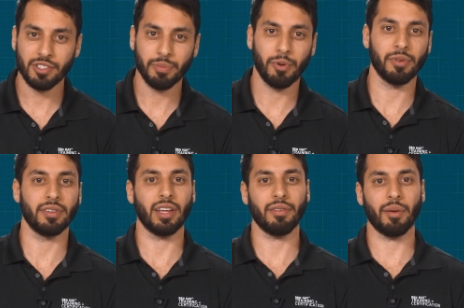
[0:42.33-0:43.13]
is important in the
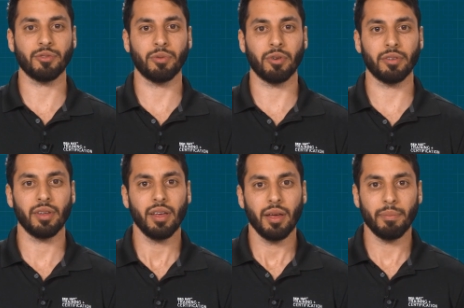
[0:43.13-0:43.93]
DevOps world
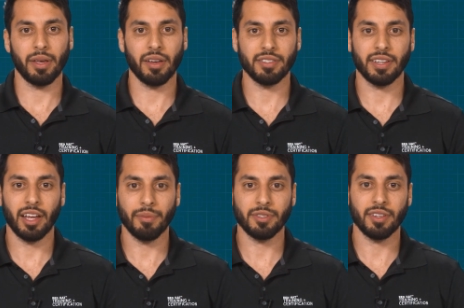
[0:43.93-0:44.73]
because it
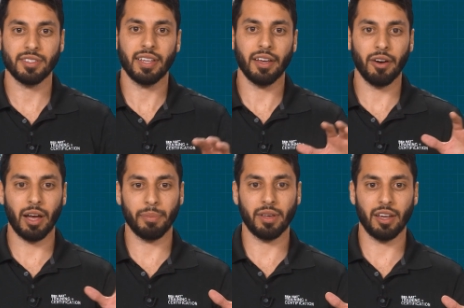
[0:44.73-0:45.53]
helps us take our
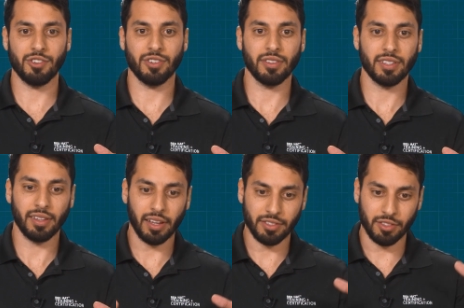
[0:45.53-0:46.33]
applications and
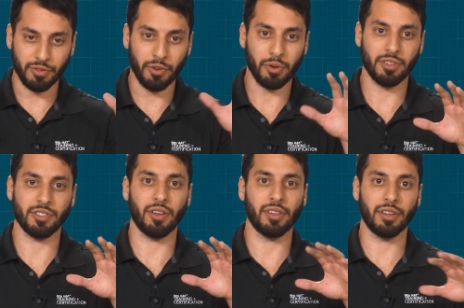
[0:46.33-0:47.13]
lets us focus
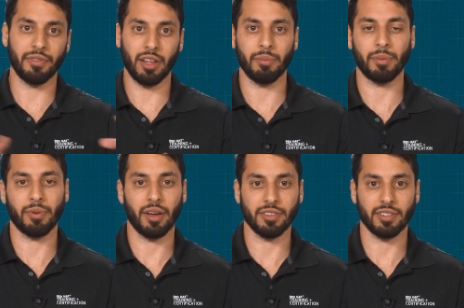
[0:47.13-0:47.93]
on the development
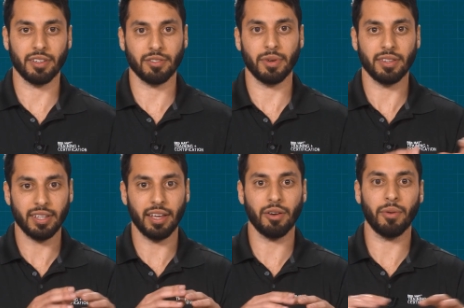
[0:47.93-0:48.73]
process. We can
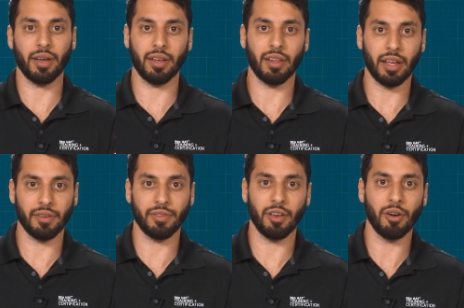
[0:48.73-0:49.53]
take away a lot of
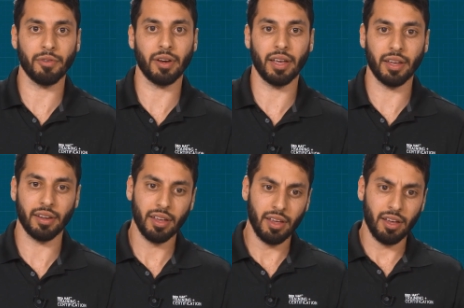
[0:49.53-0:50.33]
the overhead
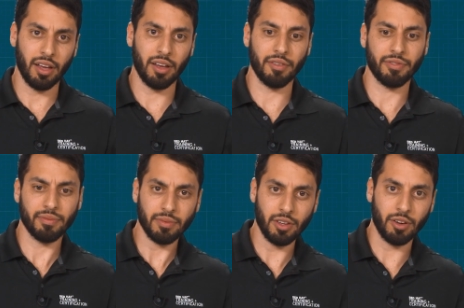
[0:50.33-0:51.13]
of,
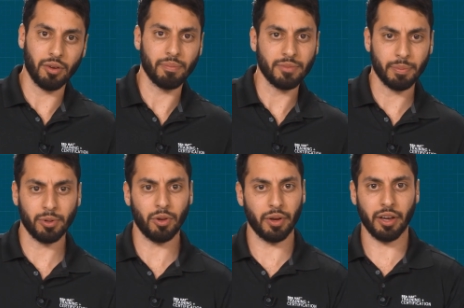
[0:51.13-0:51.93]

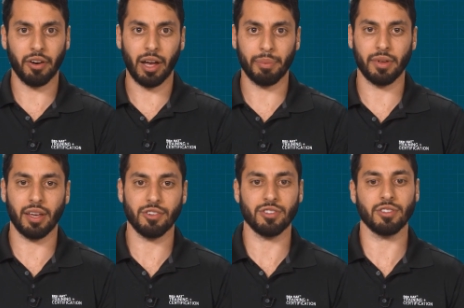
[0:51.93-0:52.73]
deploying our
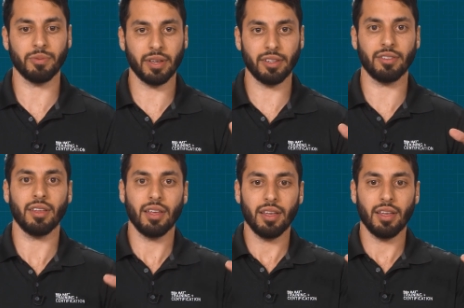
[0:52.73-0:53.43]
applications. We can